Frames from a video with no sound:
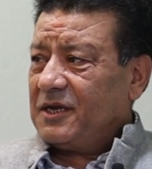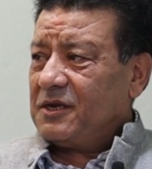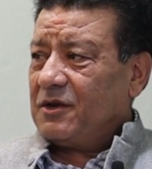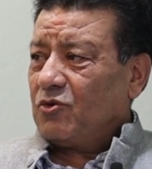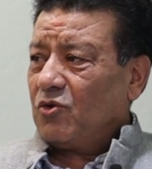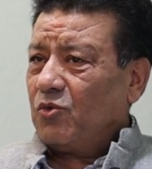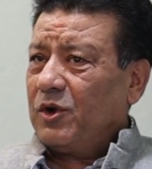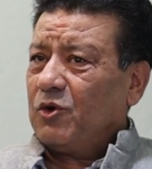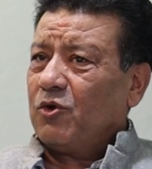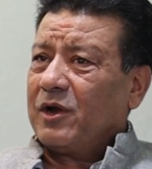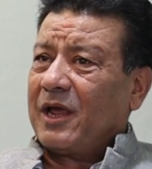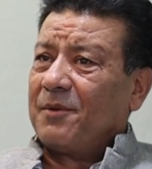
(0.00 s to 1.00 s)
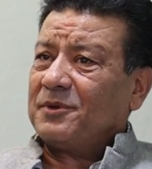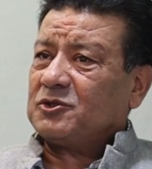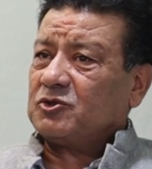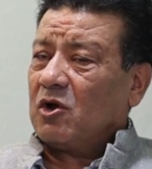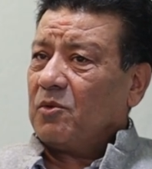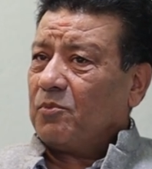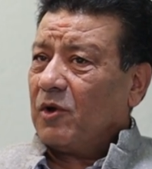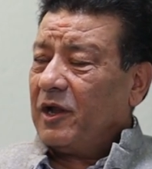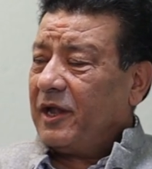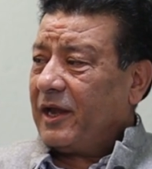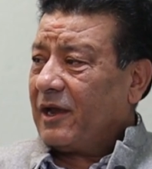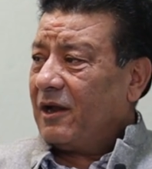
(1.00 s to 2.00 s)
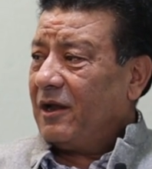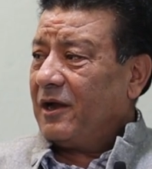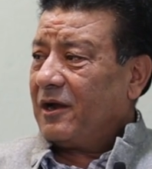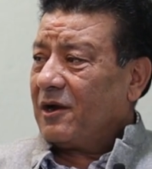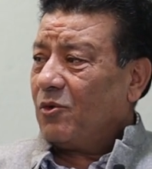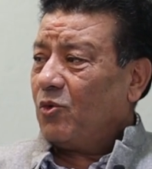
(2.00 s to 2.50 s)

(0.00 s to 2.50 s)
You know, we don't have a strong political leader